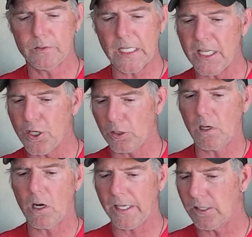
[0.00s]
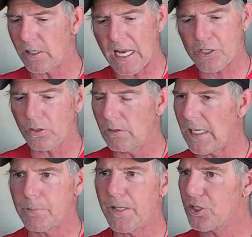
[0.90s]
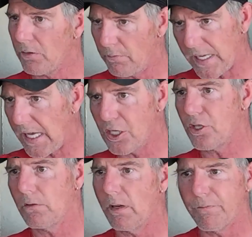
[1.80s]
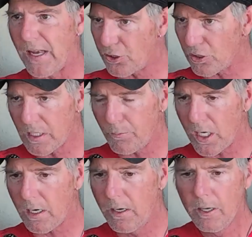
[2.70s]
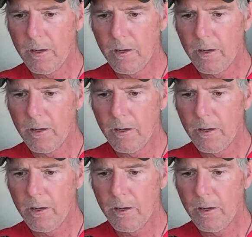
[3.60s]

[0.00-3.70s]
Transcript: like year-long international expedition, vacation, adventure somewhere,